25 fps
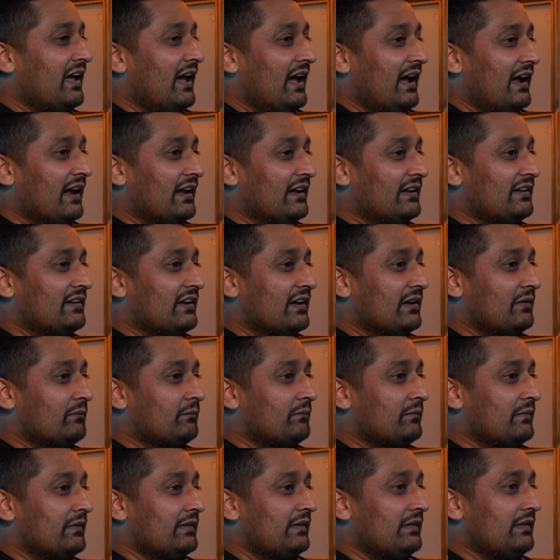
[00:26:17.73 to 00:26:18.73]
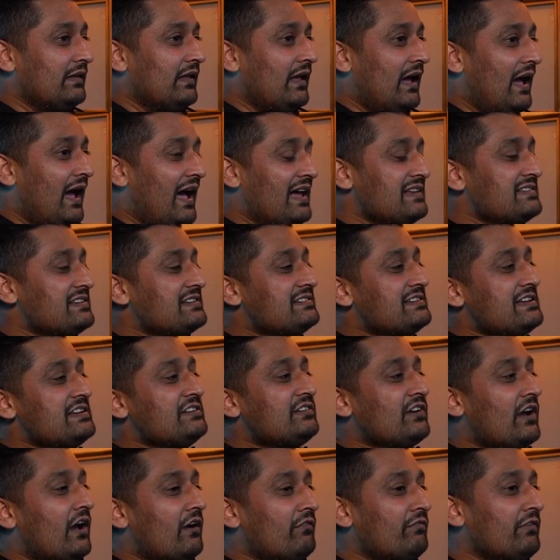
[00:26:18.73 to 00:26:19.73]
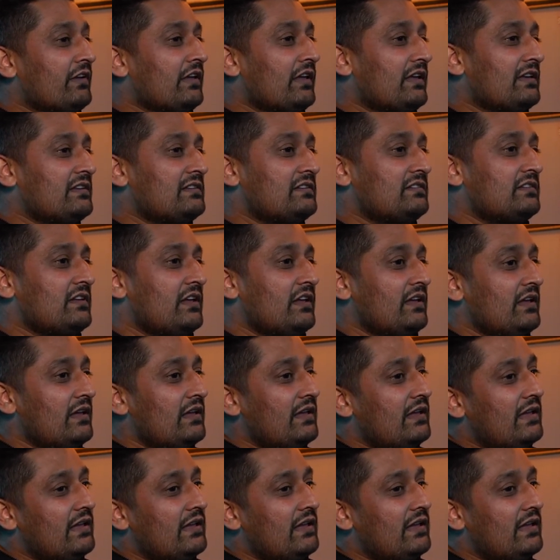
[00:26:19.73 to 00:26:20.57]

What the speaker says: and as a DJ, I think the